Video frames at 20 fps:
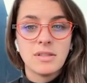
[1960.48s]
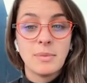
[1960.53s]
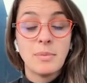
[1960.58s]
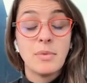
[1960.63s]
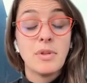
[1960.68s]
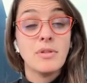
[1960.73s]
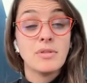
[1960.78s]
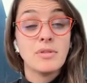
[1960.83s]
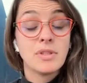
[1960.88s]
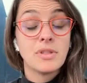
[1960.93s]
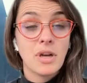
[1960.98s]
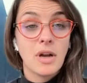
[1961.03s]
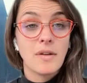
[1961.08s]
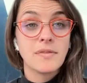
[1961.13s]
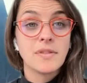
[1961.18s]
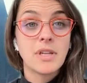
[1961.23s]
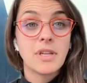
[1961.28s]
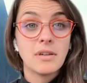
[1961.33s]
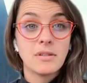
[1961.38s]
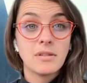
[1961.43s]
some of those
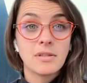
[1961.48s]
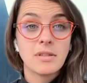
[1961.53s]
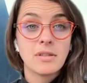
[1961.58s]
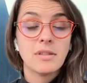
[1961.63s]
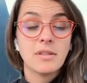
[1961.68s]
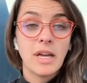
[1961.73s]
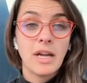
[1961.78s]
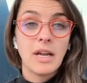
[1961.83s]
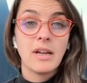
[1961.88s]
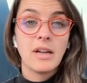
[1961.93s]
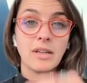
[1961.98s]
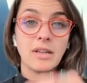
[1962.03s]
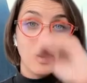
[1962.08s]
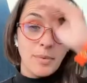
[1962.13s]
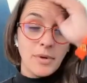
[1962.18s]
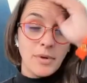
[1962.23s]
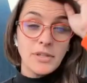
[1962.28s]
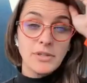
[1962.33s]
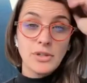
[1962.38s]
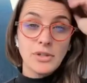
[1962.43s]
soft skills that
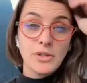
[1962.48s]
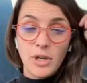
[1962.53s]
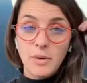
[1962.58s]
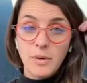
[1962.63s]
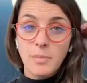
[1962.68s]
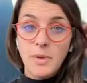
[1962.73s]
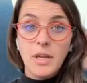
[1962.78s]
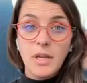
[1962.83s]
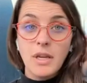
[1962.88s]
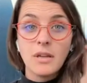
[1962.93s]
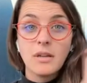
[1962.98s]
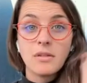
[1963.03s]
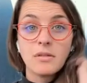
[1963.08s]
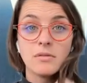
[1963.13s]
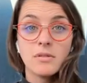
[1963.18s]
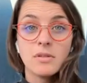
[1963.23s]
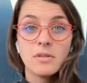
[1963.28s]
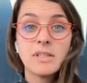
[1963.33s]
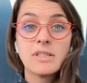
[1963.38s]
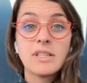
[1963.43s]
companies are going to be
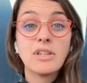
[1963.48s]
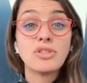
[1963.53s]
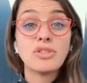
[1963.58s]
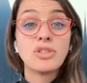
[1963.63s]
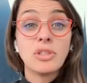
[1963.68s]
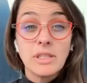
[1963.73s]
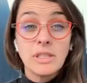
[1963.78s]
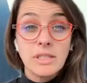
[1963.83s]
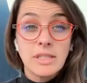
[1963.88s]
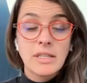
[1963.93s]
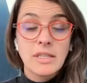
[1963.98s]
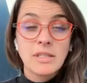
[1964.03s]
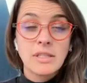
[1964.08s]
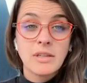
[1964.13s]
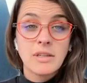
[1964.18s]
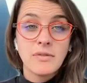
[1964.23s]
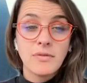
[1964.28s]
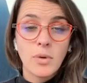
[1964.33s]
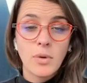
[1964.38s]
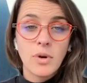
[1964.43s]
essentially
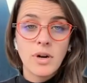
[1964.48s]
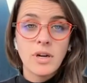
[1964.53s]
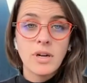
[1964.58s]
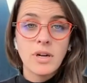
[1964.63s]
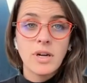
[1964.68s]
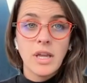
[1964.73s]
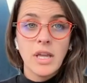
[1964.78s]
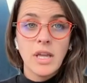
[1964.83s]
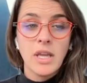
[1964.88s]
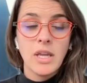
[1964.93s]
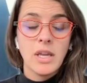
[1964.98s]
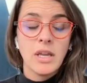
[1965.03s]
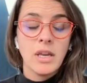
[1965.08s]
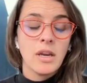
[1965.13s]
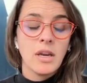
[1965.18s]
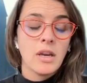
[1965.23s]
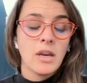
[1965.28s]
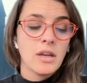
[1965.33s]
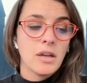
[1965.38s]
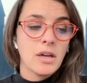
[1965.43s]
assessing for
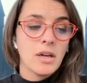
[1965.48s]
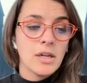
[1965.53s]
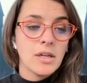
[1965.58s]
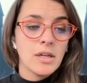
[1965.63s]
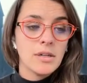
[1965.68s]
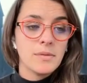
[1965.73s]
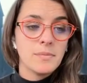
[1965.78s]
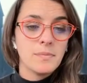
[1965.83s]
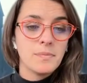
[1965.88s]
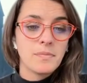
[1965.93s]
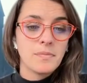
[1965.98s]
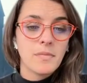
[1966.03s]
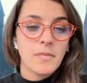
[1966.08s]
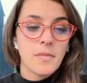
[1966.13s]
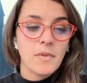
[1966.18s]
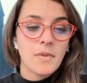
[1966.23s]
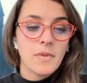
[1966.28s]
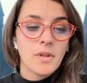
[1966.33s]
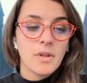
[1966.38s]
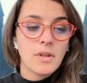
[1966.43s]
in um,
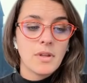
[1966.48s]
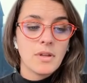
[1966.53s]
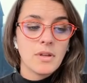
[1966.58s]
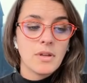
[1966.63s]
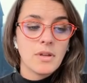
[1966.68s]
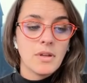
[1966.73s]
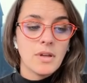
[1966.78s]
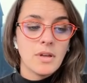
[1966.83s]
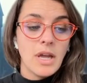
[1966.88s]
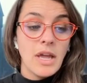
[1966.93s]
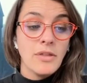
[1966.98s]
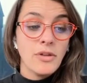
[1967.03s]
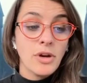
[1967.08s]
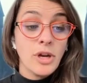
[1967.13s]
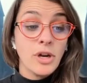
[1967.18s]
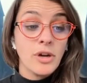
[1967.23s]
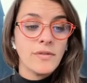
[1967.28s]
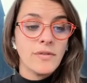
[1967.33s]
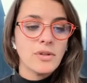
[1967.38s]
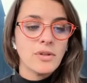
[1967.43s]
in
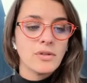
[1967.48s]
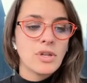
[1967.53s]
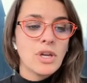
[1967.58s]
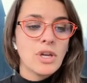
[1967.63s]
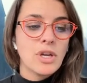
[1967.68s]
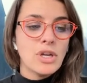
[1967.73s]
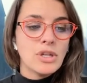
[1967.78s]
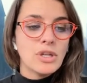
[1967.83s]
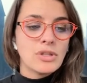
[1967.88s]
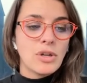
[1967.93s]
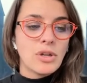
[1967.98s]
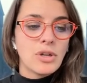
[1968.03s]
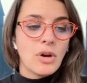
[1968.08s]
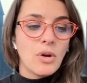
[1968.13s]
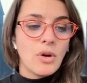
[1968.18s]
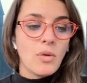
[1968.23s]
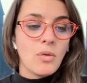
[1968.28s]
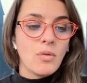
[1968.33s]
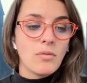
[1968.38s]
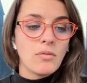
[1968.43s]
their interviews.
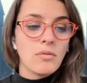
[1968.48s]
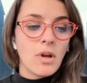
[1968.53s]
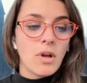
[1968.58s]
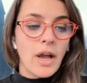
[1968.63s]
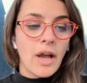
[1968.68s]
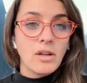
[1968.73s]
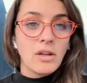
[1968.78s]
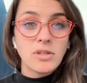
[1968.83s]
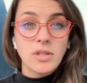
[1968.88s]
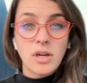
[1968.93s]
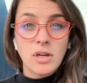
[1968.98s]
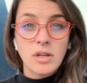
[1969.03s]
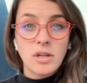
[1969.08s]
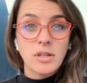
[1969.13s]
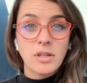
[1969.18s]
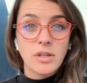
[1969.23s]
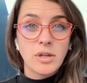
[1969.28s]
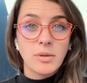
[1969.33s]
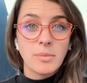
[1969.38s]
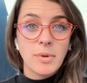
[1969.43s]
So I'll talk
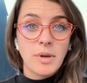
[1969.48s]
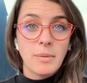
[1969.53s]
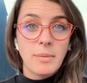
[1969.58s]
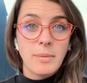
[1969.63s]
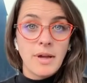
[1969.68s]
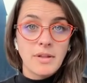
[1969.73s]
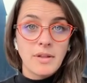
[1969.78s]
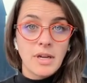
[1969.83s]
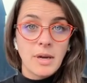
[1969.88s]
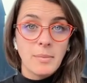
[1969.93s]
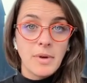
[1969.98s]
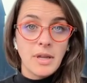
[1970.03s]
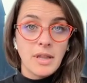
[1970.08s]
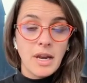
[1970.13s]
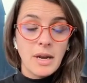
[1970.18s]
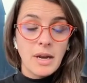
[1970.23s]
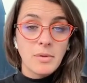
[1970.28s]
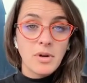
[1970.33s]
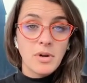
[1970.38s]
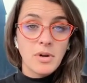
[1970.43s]
a little bit about the company
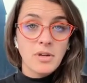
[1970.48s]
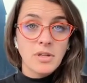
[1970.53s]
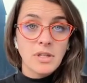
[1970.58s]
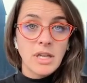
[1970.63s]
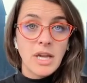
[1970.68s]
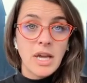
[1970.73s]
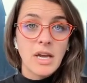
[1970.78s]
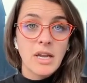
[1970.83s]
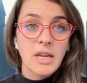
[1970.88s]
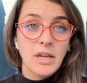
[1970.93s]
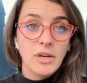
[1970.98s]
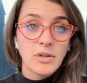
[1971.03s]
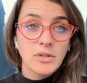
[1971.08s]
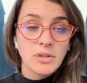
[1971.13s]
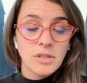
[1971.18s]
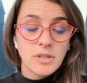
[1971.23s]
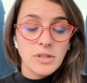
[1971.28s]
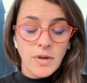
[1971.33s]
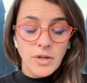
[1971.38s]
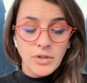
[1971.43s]
that I'm currently at,
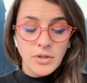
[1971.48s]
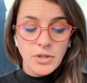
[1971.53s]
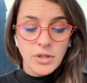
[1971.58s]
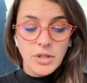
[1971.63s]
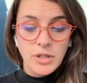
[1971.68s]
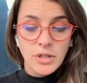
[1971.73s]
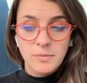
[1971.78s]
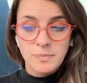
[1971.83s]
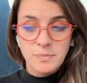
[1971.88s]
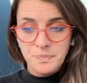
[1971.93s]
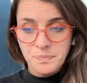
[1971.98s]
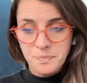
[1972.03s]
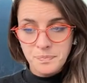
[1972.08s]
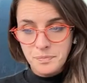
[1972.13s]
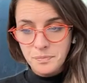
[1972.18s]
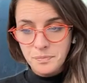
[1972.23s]
AngelList Venture.